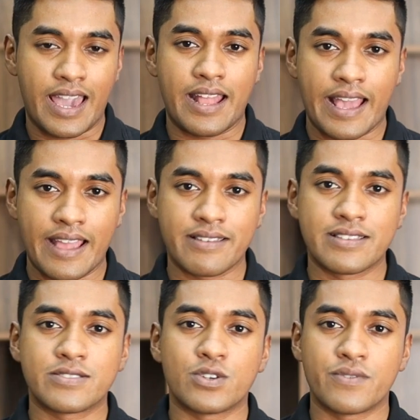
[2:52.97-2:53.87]
and
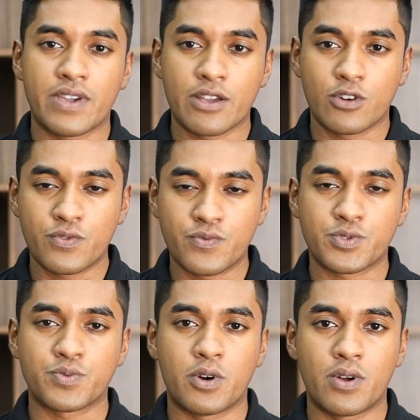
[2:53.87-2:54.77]
aerial surveying of
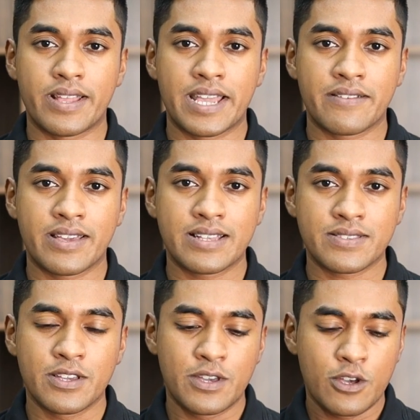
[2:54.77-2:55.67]
small
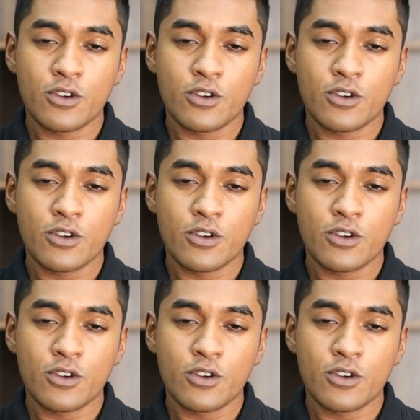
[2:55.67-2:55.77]
areas